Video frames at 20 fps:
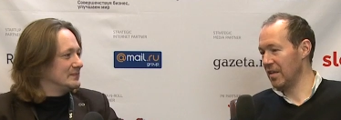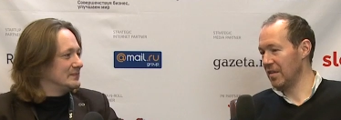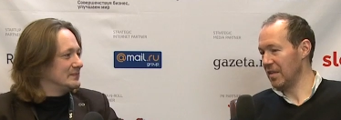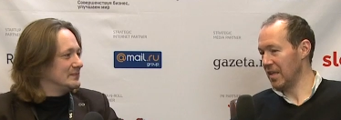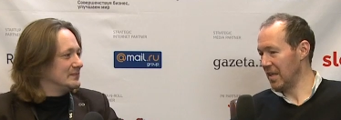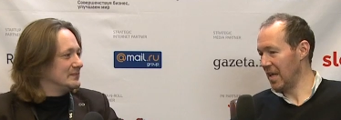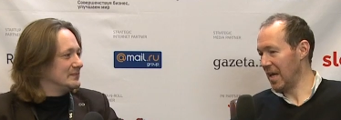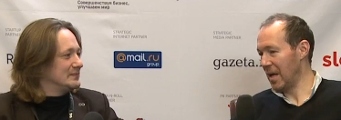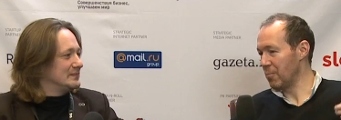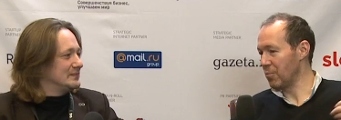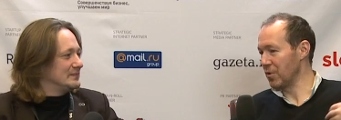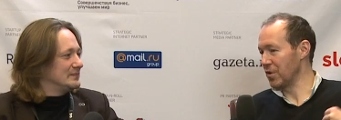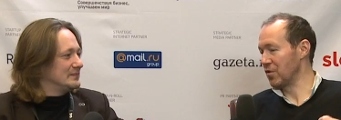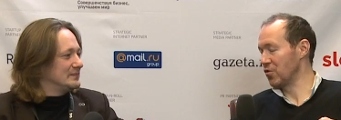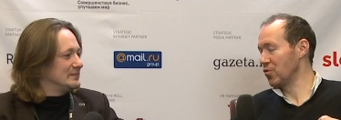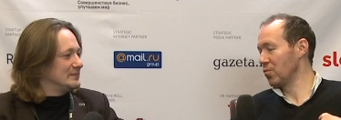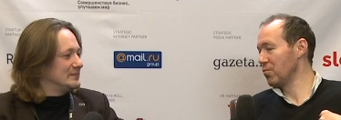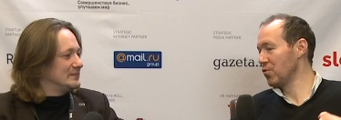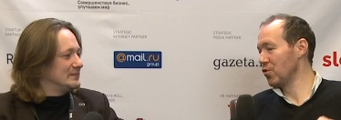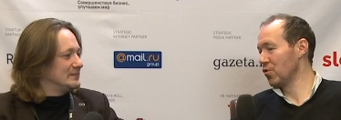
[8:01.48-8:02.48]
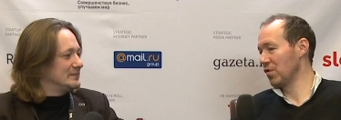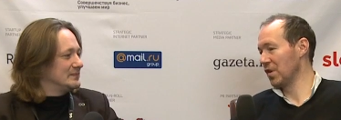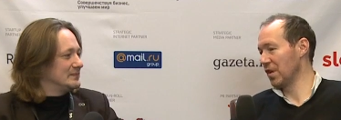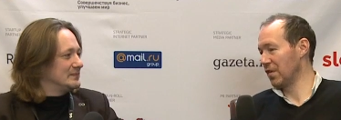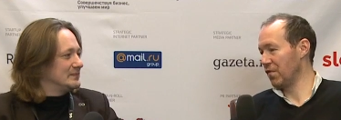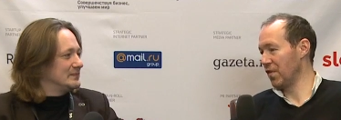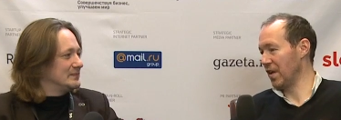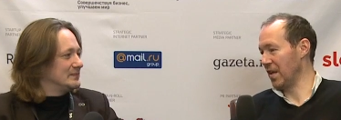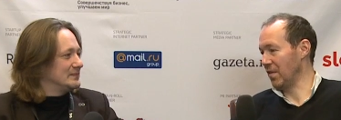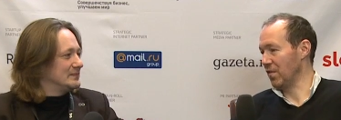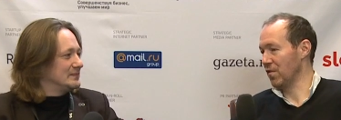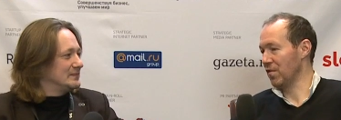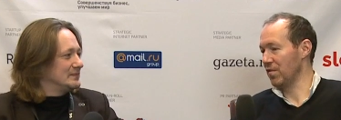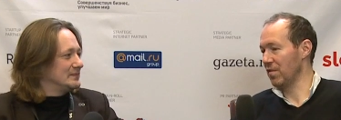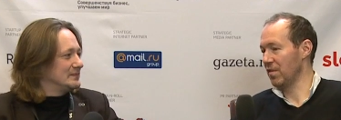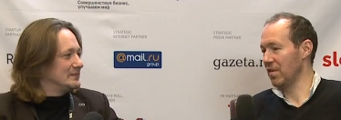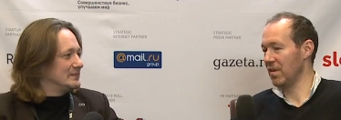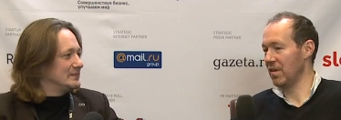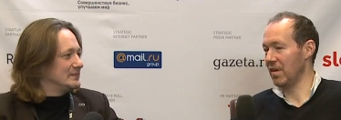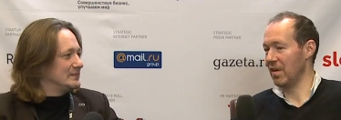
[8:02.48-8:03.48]
Speaker 1: that happened to music fans,
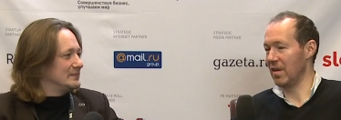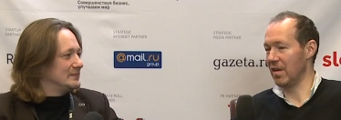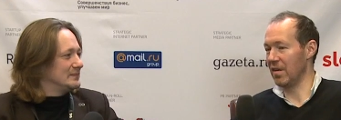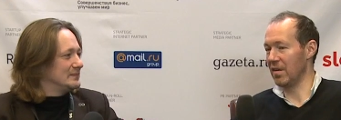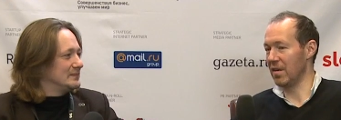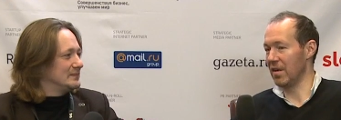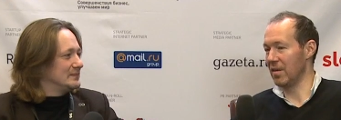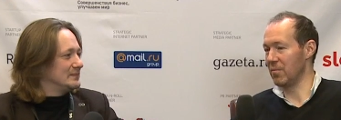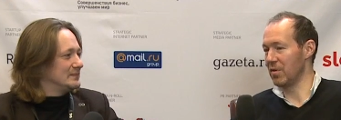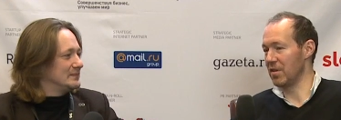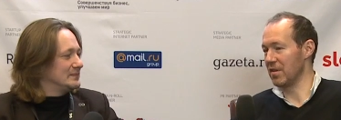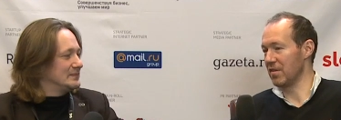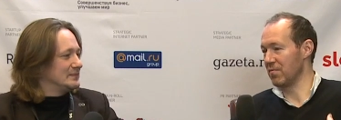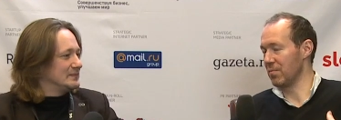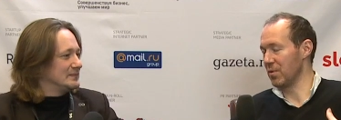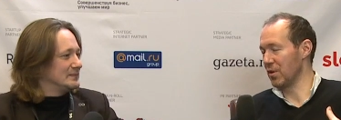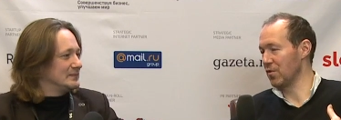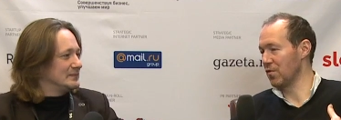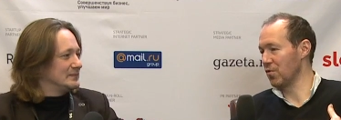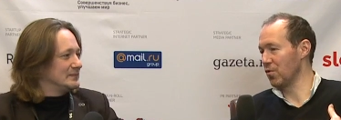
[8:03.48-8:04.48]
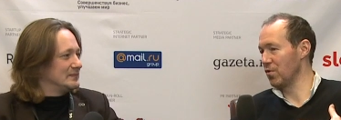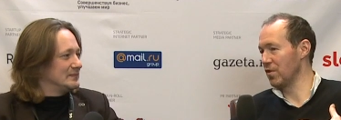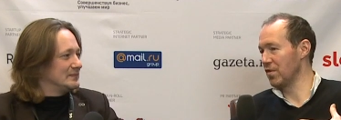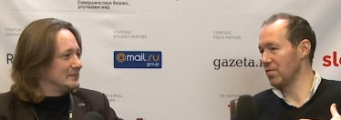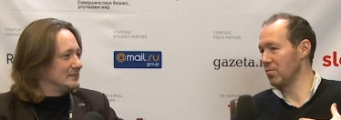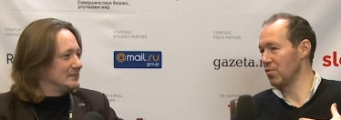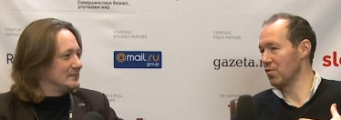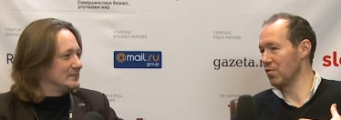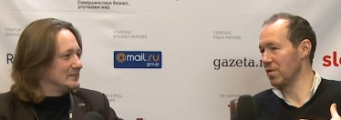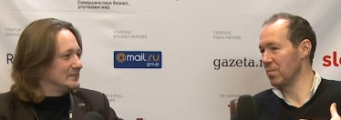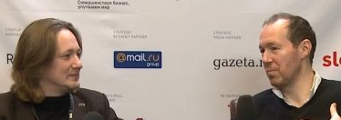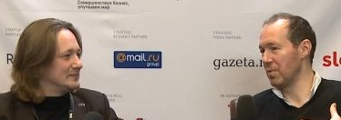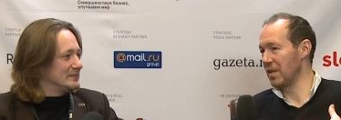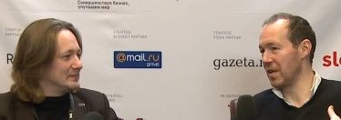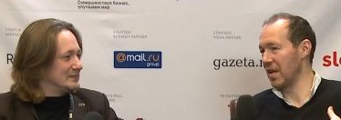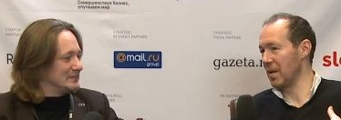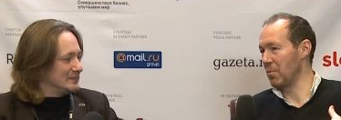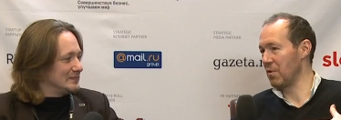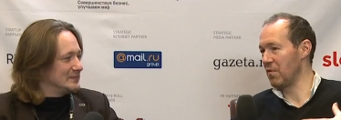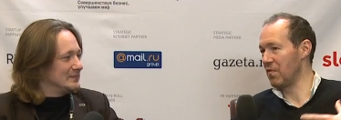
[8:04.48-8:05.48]
uh, I believe, because all this music
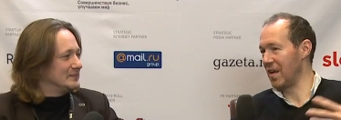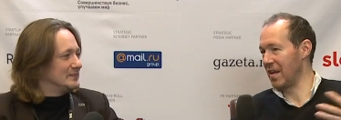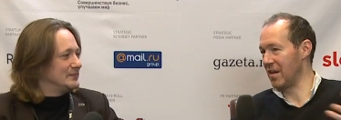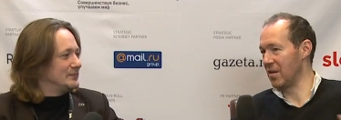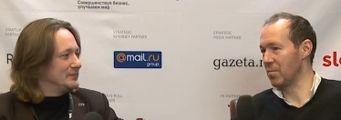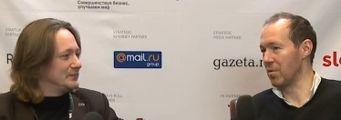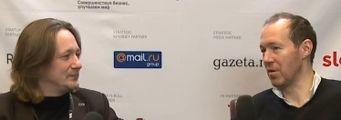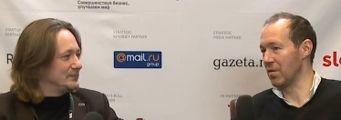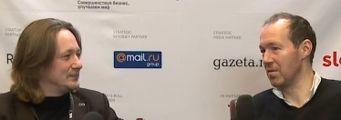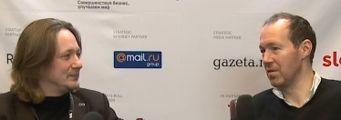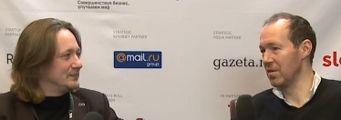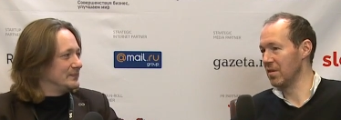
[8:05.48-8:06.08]
became available.